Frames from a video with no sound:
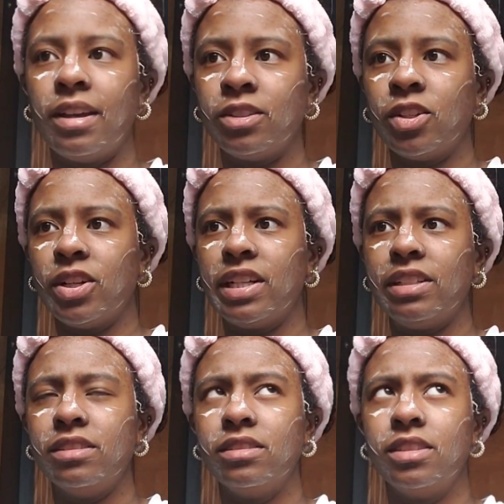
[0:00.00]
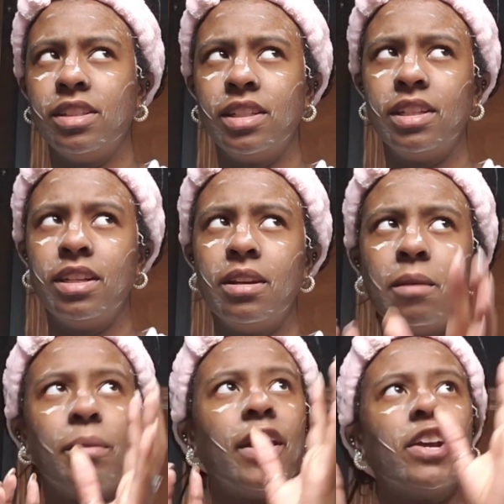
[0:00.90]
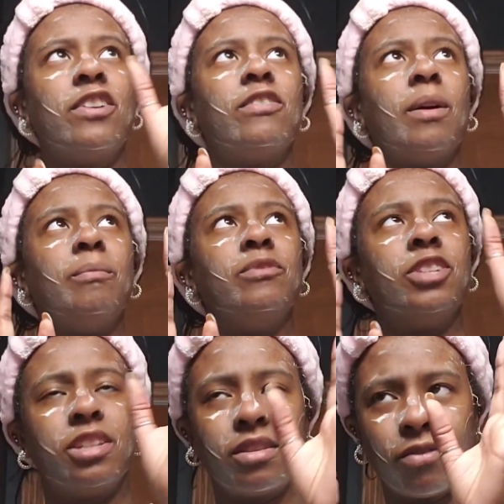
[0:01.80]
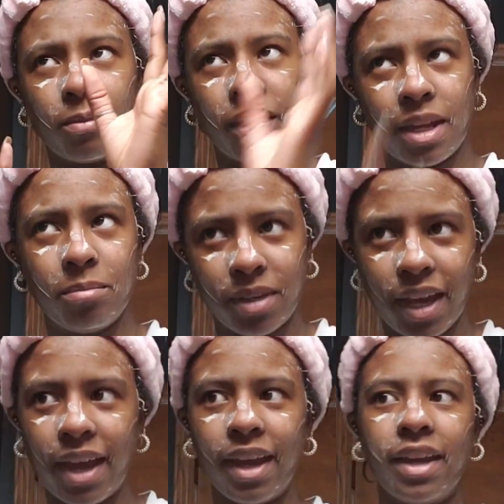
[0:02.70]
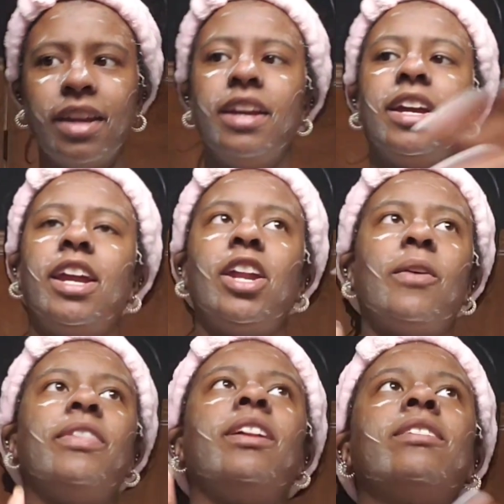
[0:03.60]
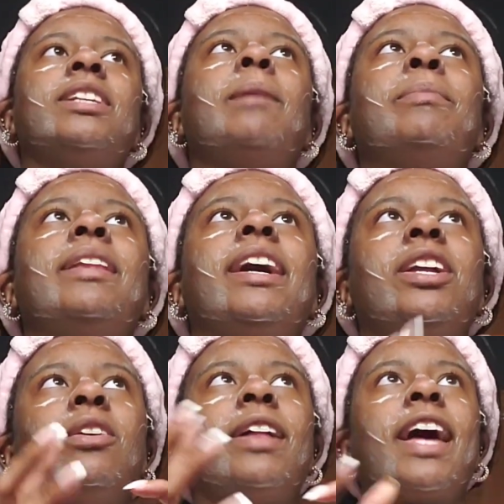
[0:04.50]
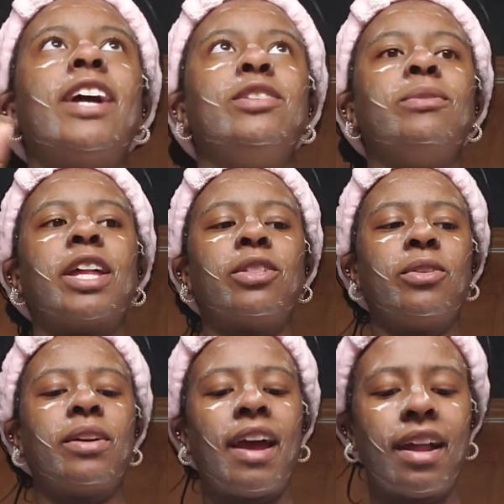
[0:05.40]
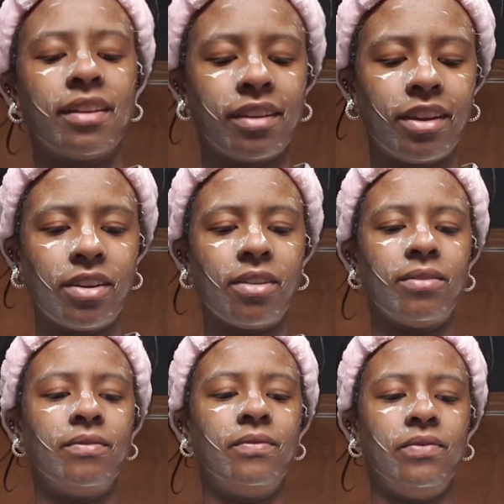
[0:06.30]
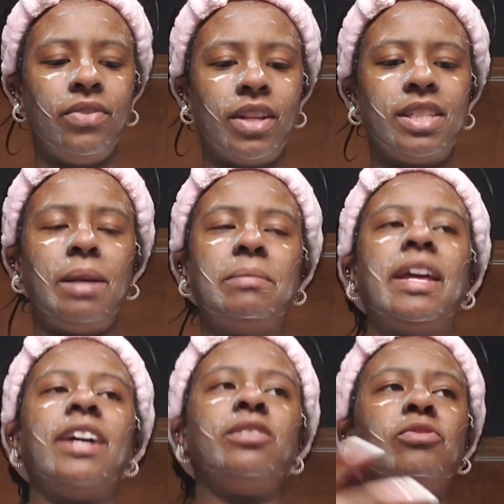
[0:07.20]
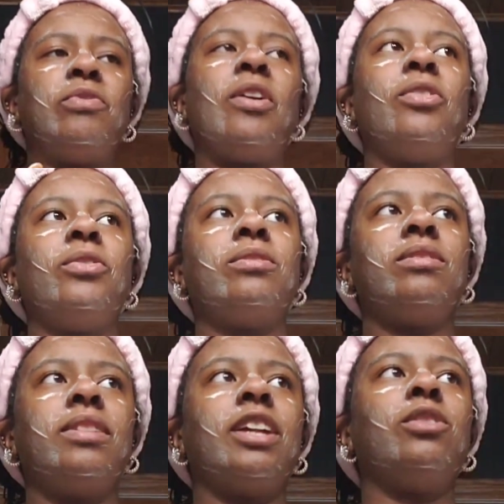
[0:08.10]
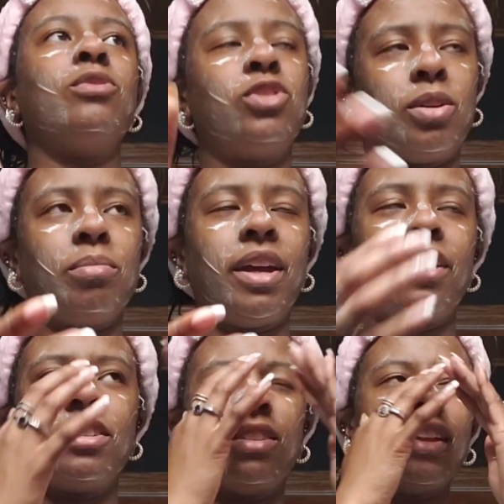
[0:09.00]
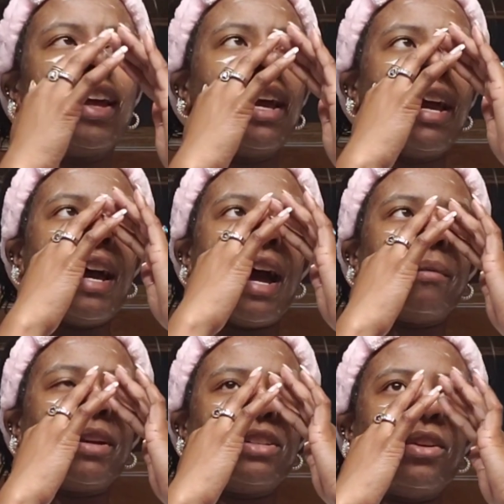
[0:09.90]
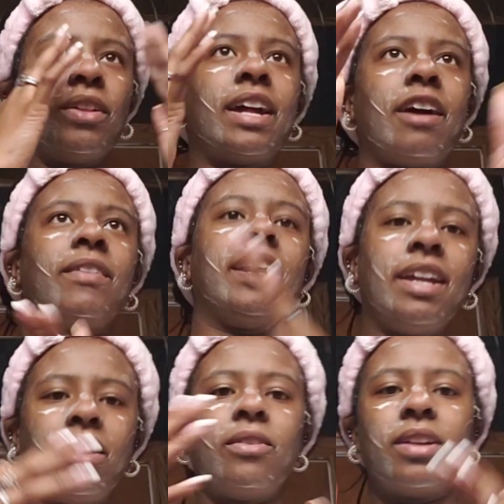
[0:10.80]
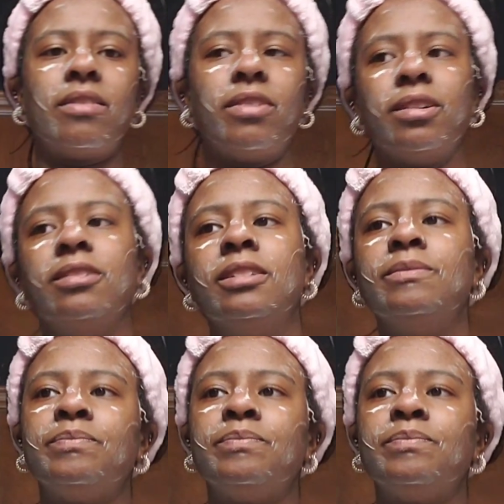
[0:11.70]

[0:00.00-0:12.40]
certain players from the NBA, you know. And then on top of that, you know, like, I do like look at, you know, the teams that I do follow, like those certain players. So like, I'm like slowly kind of like getting whatever,